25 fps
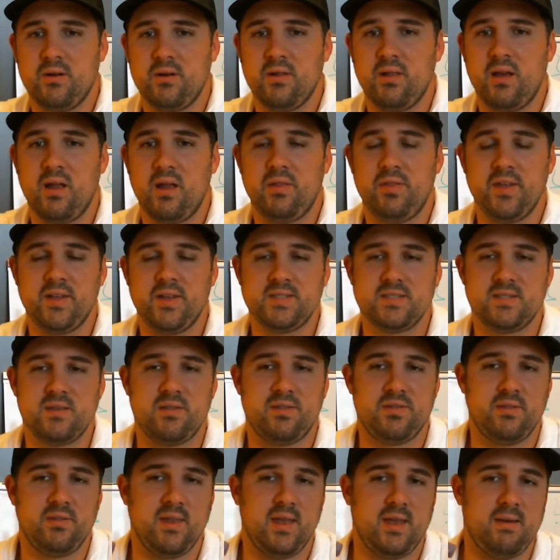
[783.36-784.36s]
there are a lot of things
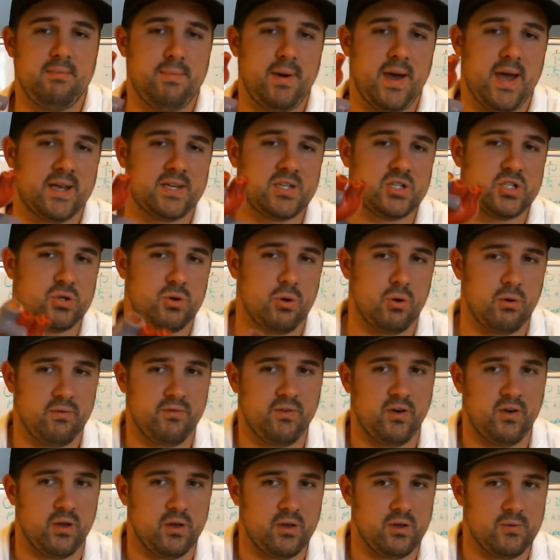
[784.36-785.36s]
that impact
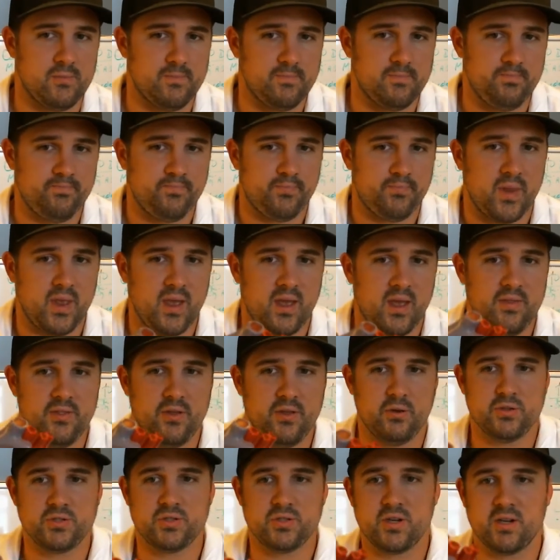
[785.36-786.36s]
stroke volume.
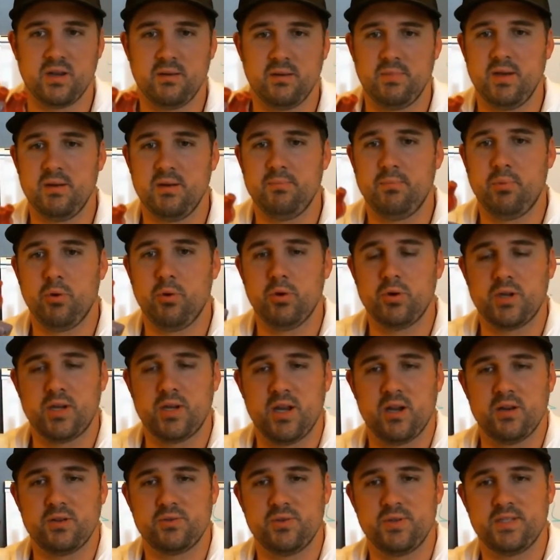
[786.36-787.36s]
And those are going to be
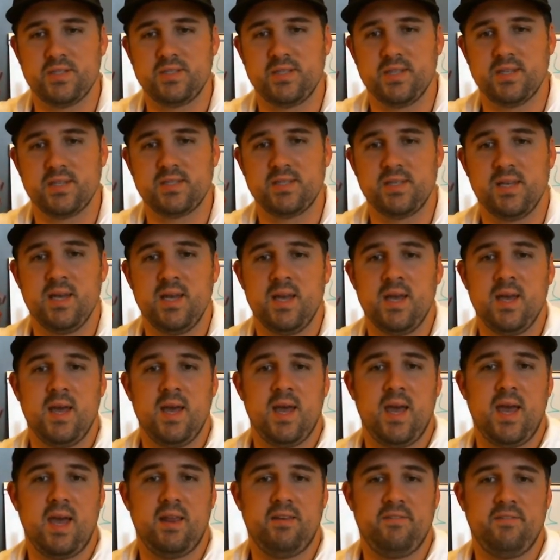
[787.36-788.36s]
important characteristics
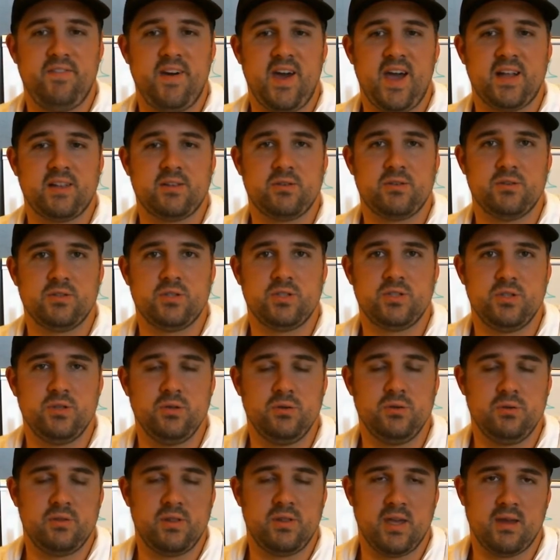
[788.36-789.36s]
and factors
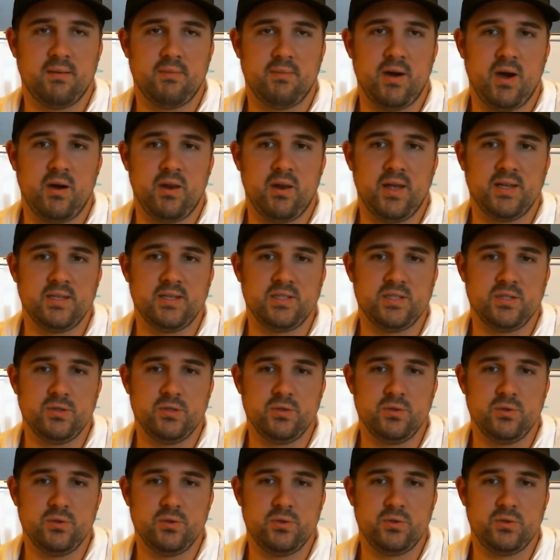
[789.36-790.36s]
to think about as
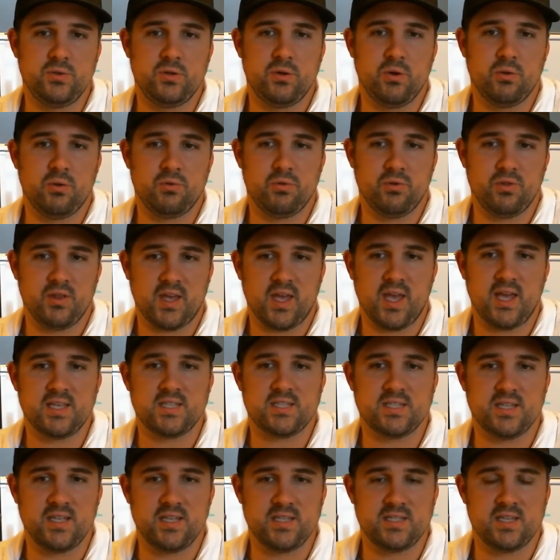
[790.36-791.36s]
you go through the
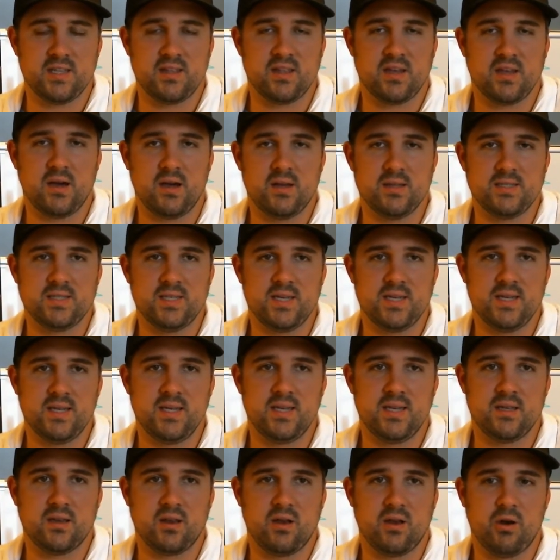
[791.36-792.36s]
case studies and the content
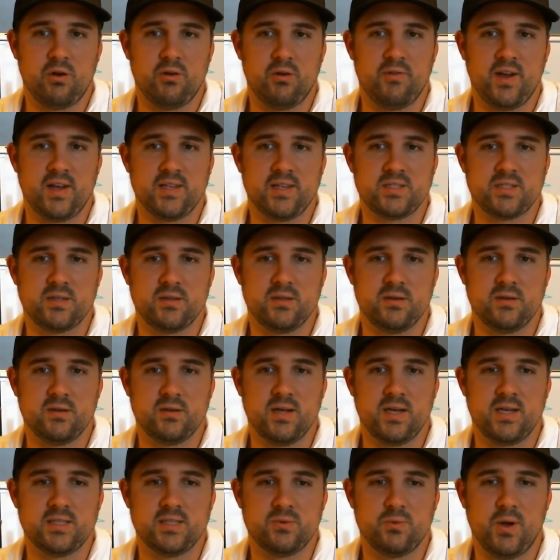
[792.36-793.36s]
in cardiovascular
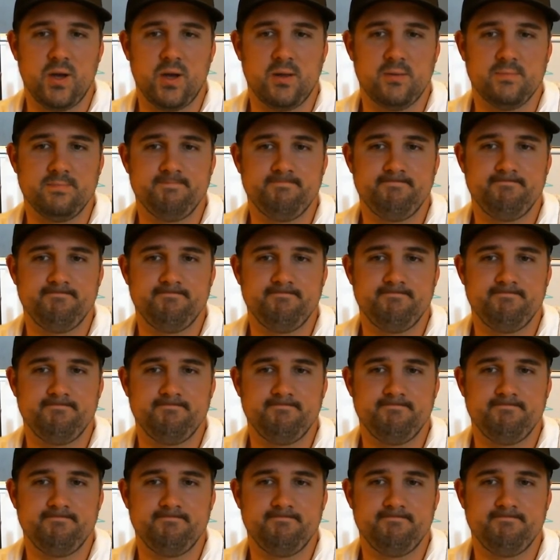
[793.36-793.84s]
as well.